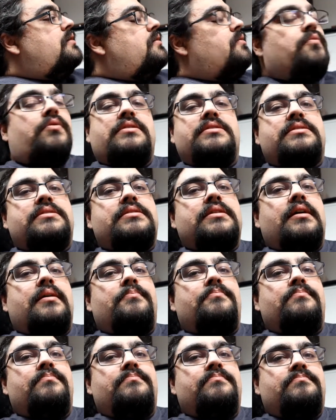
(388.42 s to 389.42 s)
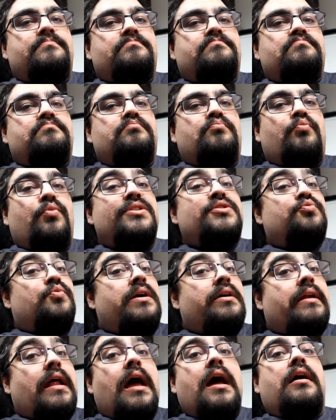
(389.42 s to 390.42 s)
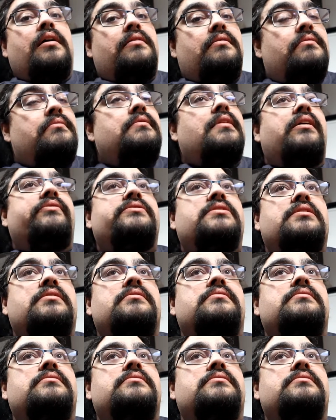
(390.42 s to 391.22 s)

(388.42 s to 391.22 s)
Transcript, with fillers: once um, once Weird Al left her,